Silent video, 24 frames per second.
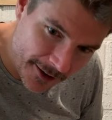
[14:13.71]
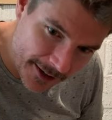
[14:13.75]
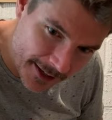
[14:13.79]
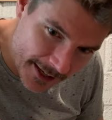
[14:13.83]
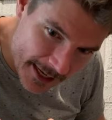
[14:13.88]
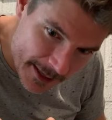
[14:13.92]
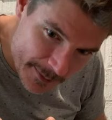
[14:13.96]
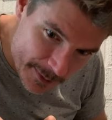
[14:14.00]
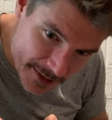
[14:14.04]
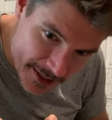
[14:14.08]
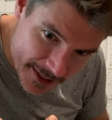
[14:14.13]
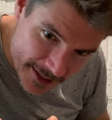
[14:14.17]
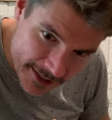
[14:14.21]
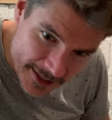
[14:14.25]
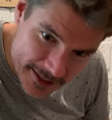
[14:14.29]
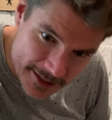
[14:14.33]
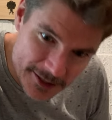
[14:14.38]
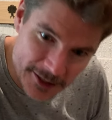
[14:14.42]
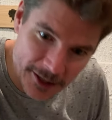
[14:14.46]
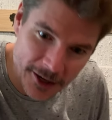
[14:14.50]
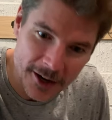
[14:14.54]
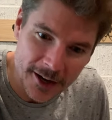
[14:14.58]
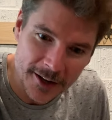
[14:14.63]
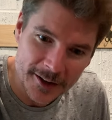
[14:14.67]
It keeps getting
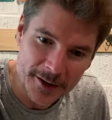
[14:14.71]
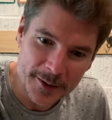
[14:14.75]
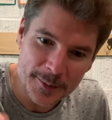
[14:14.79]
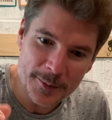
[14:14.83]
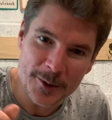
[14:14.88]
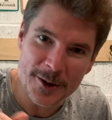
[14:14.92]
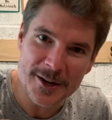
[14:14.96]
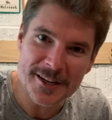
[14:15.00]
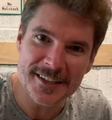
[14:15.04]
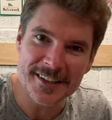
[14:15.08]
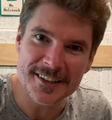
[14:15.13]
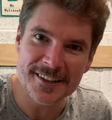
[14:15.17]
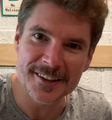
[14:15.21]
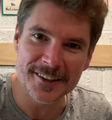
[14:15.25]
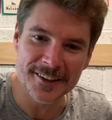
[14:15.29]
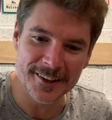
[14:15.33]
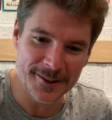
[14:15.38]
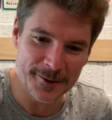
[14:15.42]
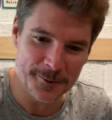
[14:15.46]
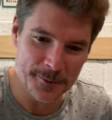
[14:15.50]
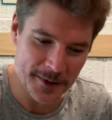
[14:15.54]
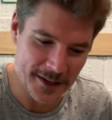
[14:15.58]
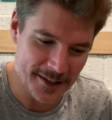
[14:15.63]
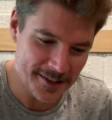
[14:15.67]
taller, boys and
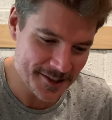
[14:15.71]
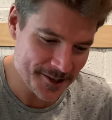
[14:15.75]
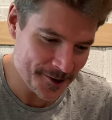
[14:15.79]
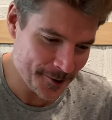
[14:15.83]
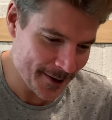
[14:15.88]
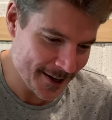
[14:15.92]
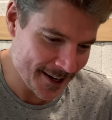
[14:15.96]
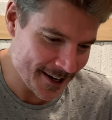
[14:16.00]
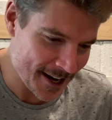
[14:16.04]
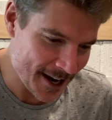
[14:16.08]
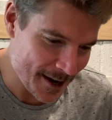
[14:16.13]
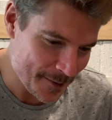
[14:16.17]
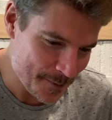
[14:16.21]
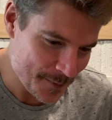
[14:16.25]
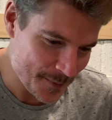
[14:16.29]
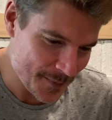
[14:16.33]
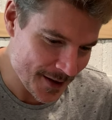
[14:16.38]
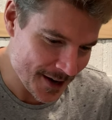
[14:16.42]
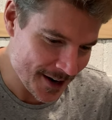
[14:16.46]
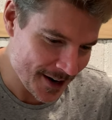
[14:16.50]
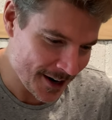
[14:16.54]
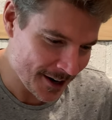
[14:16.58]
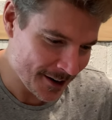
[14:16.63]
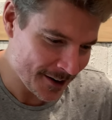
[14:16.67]
girls. What is going up
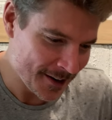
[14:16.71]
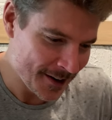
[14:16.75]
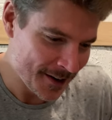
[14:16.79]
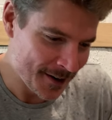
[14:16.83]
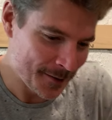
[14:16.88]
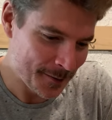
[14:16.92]
there?